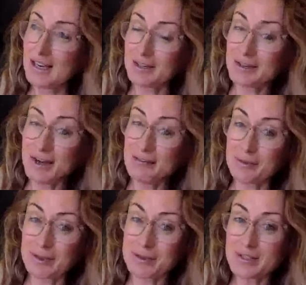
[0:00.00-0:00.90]
I don't know how
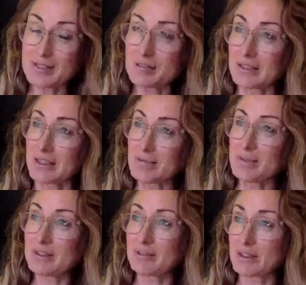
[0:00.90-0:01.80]
everyone else is feeling. I'm
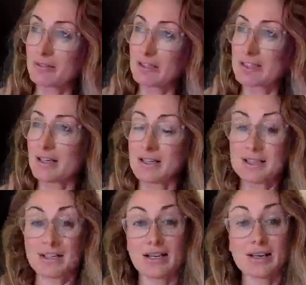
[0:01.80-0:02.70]
feeling really, really
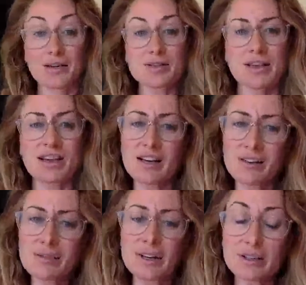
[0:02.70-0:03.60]
tired today, and I was like, I
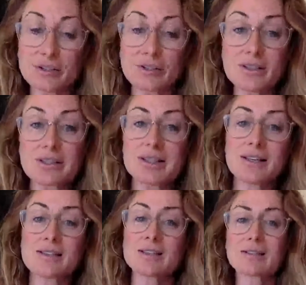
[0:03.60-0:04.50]
don't know if I can do this
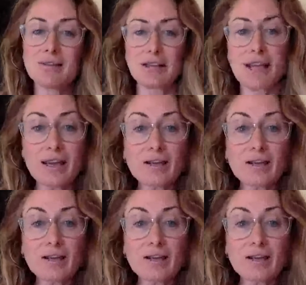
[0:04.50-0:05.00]
class, and I'm like,